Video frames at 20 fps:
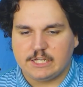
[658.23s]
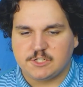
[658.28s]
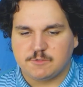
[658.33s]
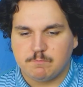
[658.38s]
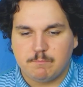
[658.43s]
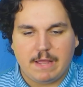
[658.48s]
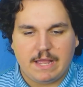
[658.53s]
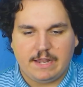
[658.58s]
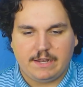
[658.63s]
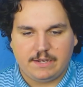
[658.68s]

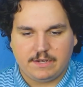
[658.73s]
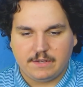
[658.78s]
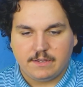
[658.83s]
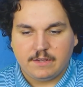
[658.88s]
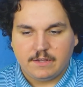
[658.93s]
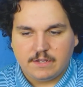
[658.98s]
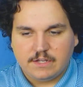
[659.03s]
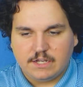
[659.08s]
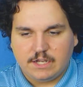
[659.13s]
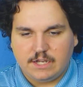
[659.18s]
men
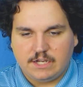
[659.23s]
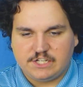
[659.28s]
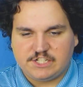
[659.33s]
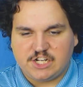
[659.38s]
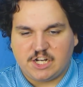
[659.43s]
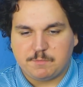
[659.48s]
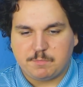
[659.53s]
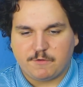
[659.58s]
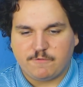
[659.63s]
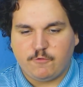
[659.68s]

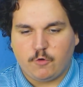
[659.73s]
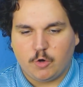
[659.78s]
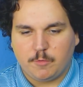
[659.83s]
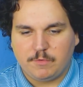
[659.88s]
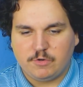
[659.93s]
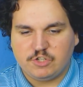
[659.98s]
stunt performers.